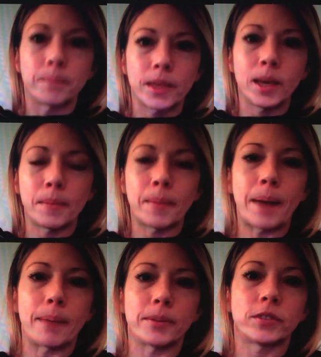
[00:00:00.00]

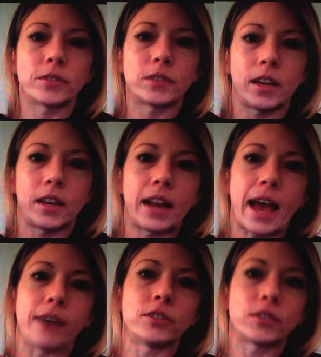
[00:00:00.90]
thingy-mabobbers, the in and
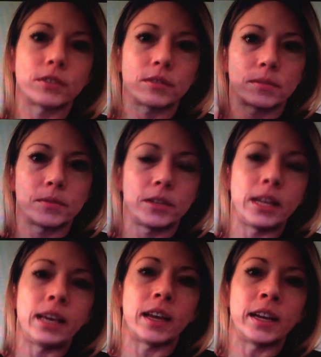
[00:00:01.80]
outs,
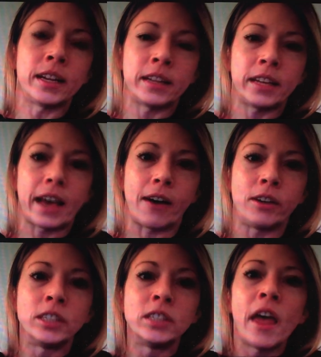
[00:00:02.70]
knee in, knee
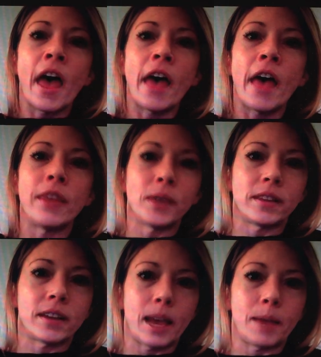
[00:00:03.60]
out, and then we
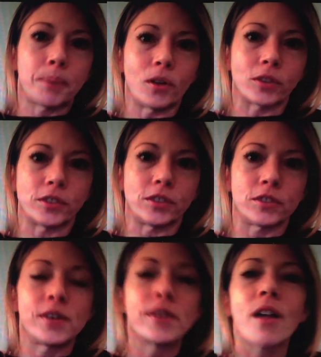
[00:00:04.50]
did 8
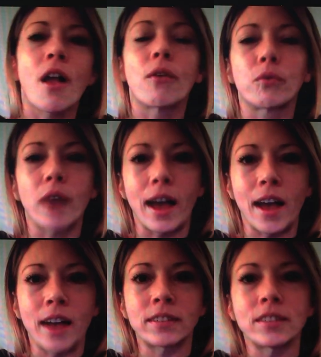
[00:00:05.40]
pulses.
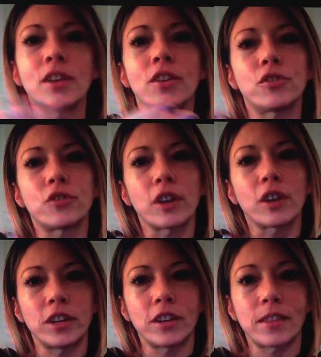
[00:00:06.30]
Rest, stretch
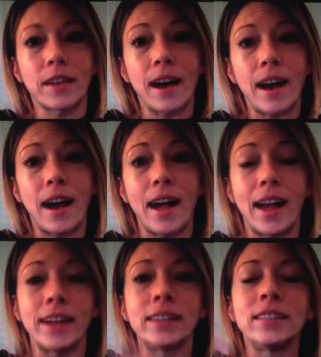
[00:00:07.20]
your inner
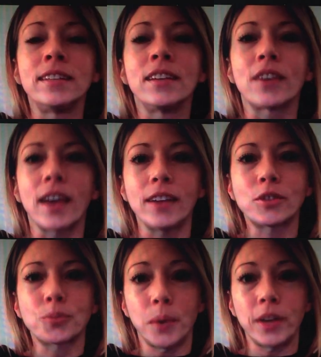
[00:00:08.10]
thigh, okay,
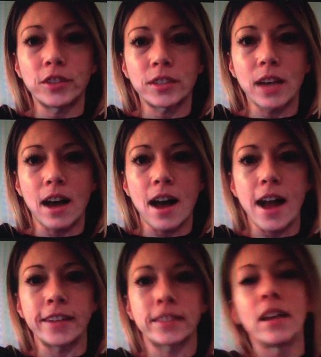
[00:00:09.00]
switch
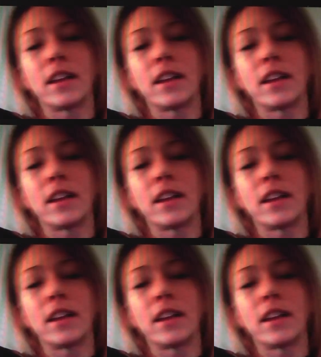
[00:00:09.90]
sides,